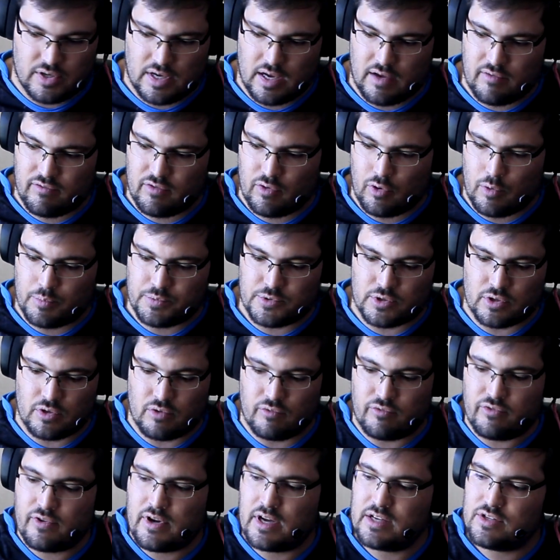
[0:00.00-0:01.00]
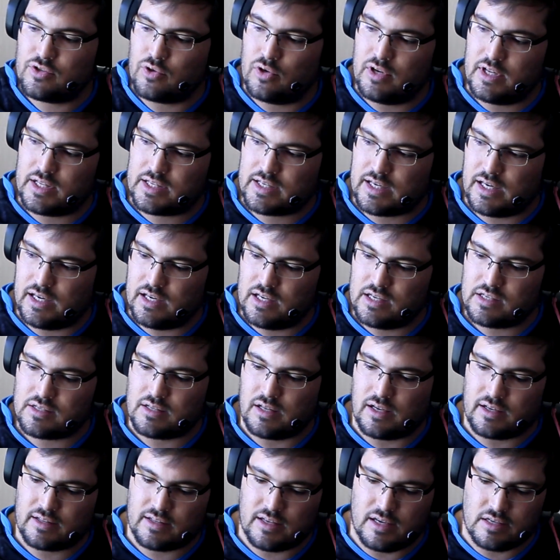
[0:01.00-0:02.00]
You have the option of solid
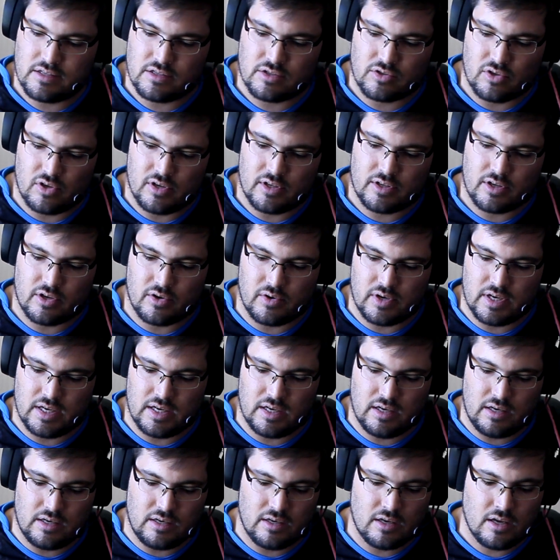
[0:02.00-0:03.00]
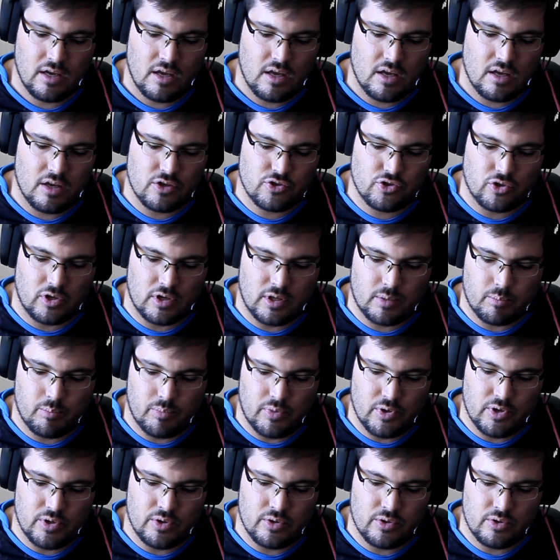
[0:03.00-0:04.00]
colors, like there's a solid green, a solid
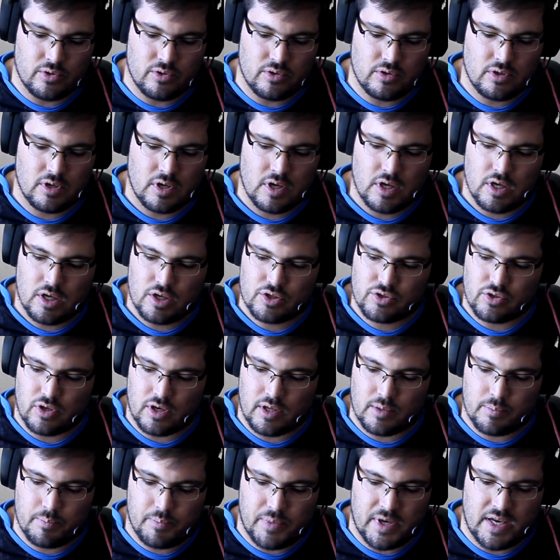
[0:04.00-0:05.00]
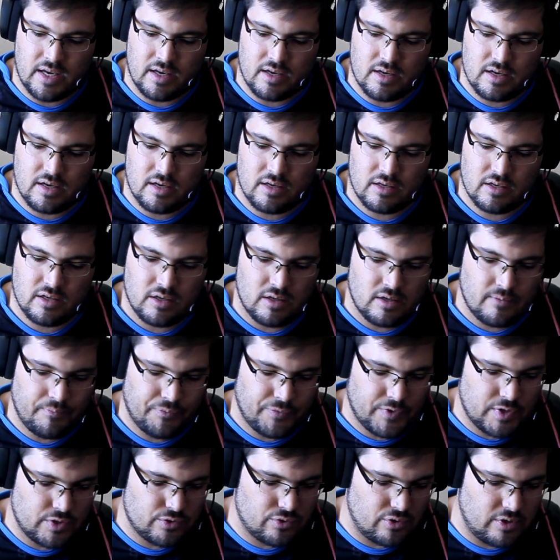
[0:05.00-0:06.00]
blue, solid pink,
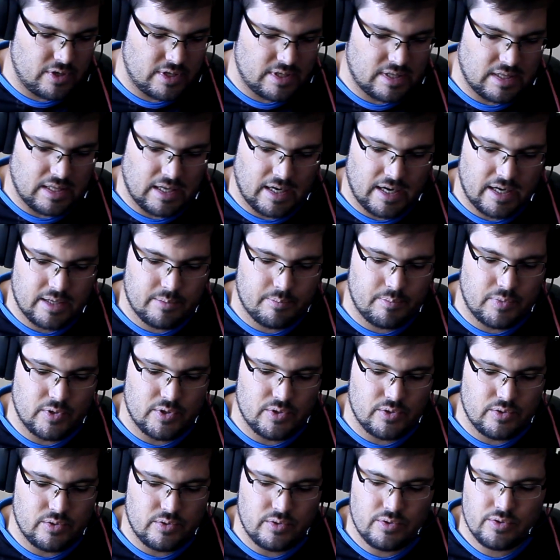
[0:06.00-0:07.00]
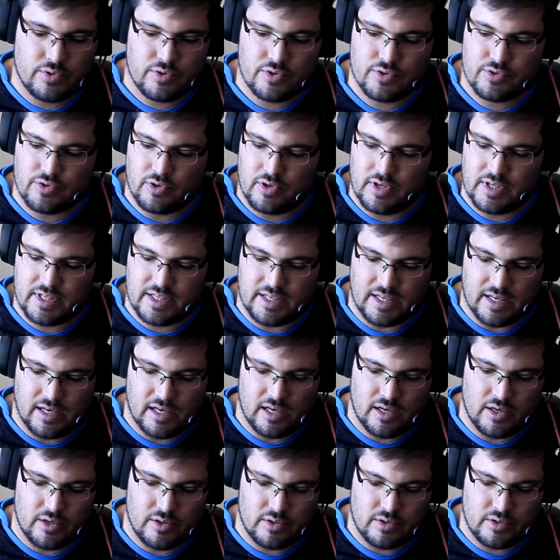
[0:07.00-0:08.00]
solid light blue, solid
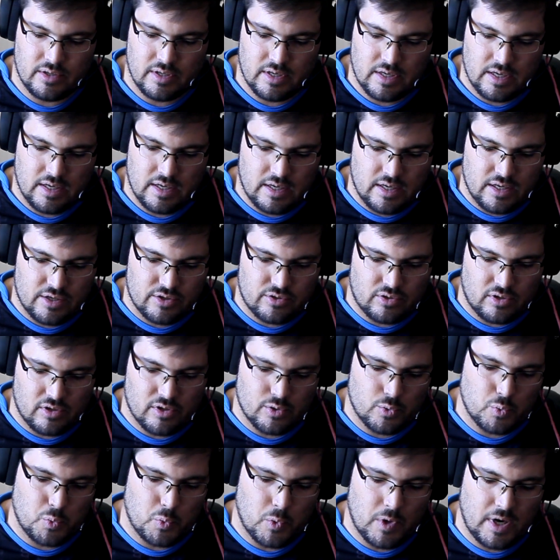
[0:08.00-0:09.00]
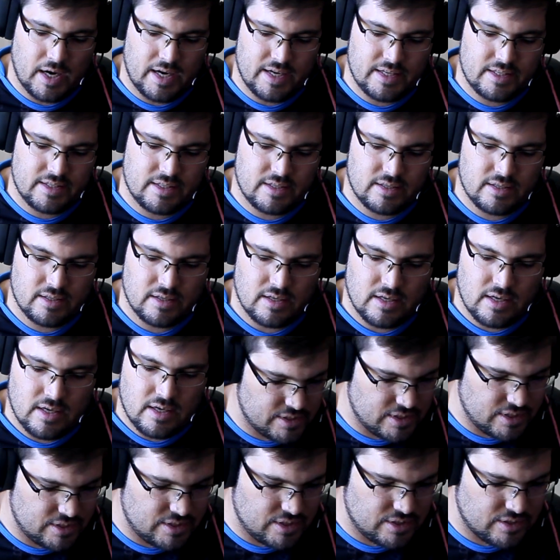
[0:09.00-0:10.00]
yellow, solid white.
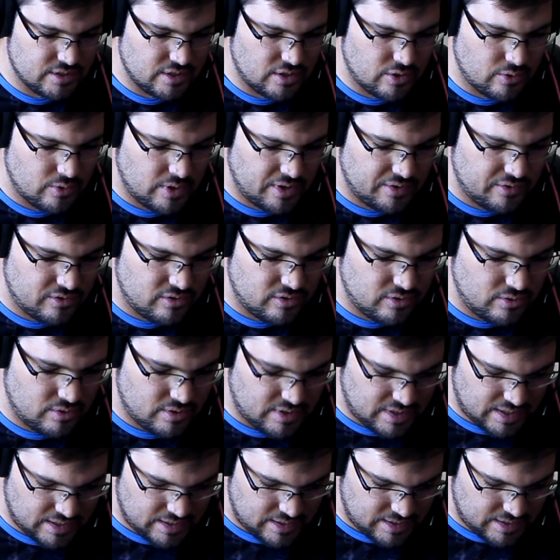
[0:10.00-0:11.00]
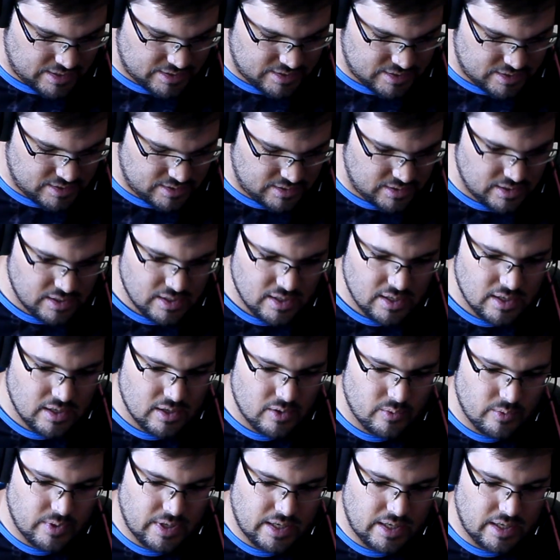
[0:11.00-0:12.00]
This is a run through color I see,
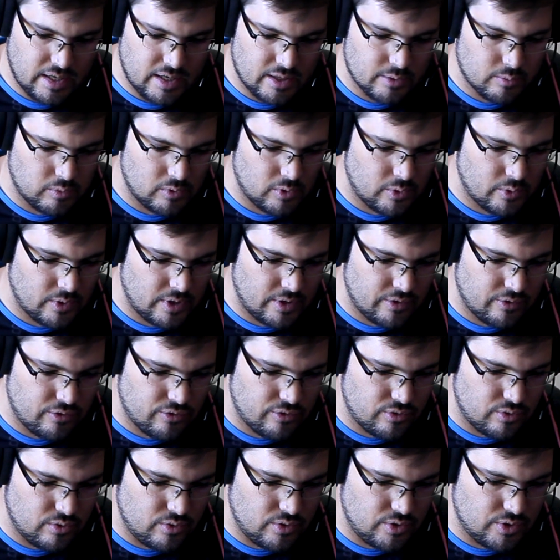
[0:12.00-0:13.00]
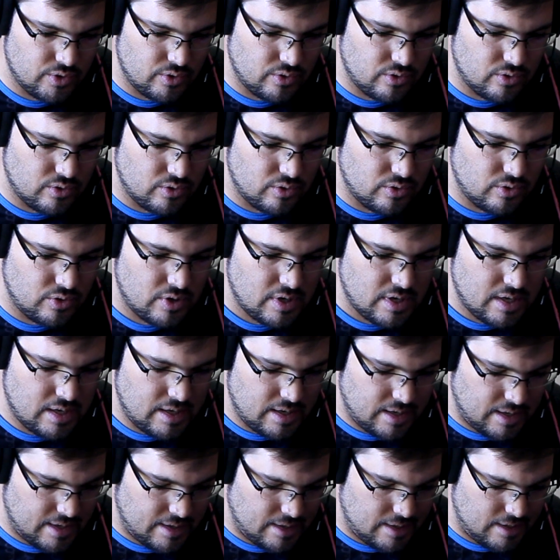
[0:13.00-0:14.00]
where it will run through your
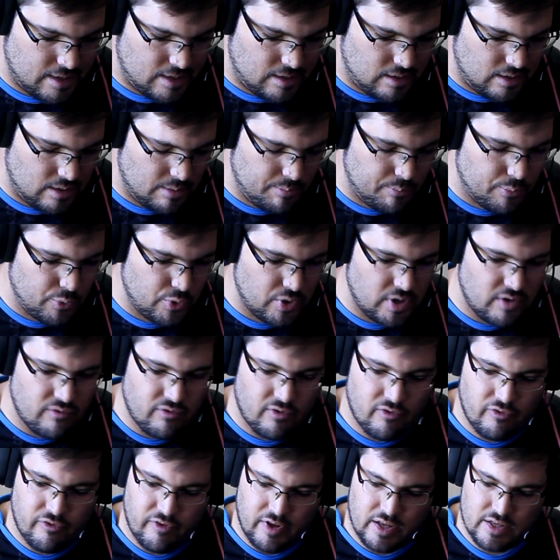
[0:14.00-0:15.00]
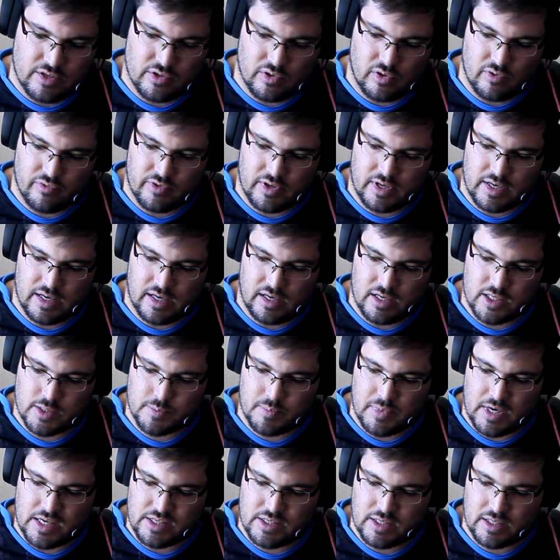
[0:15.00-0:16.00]
a breathe effect of the
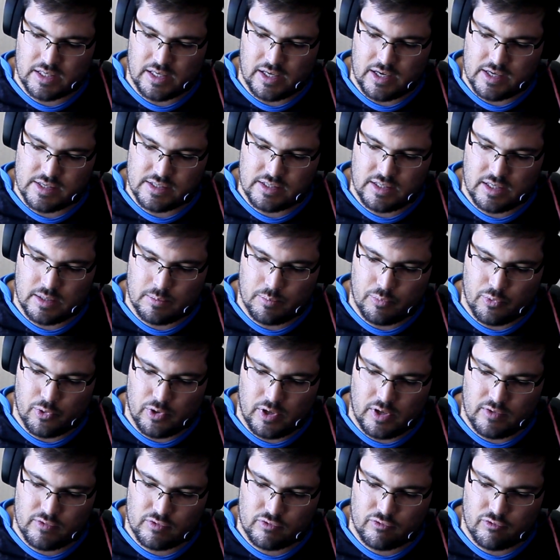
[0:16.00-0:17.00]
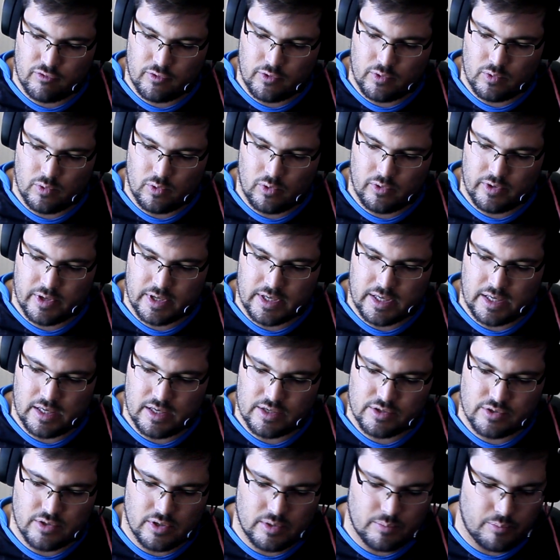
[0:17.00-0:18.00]
colors. Basically, I see it breathes through all the
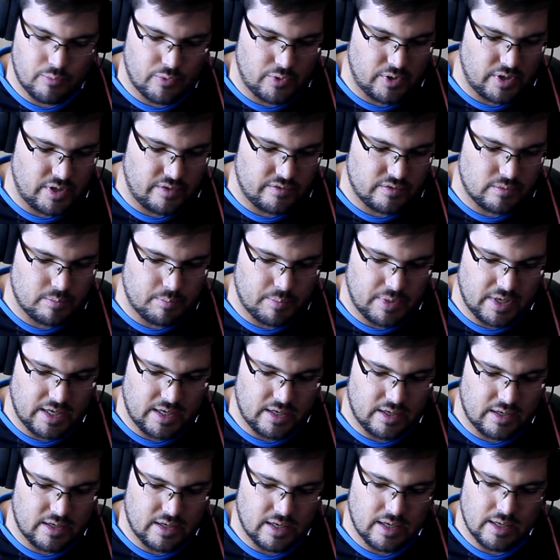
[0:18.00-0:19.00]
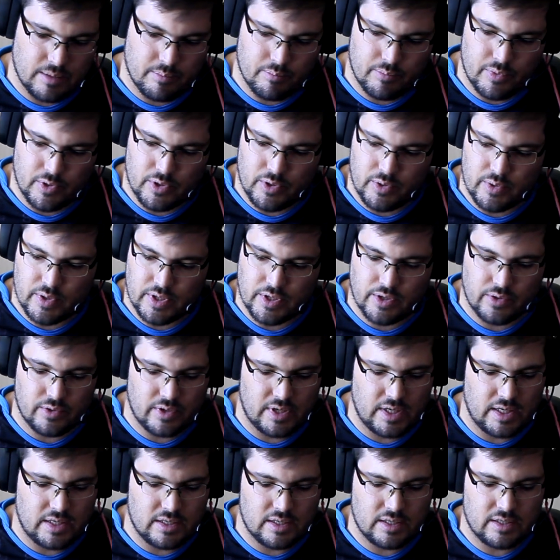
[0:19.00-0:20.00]
colors, so it breathes pink and blue and
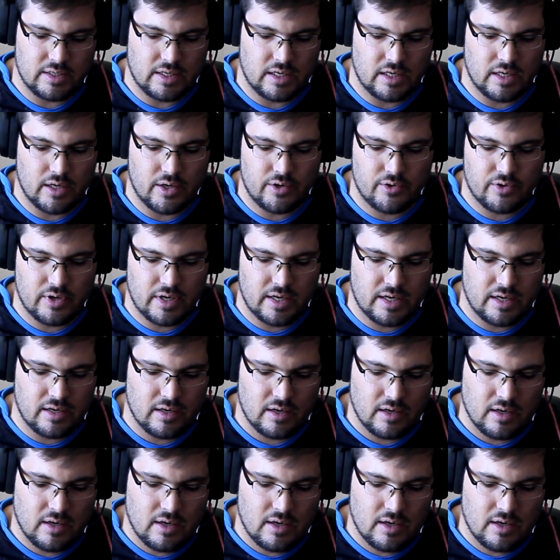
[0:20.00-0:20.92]
green and yellow and red.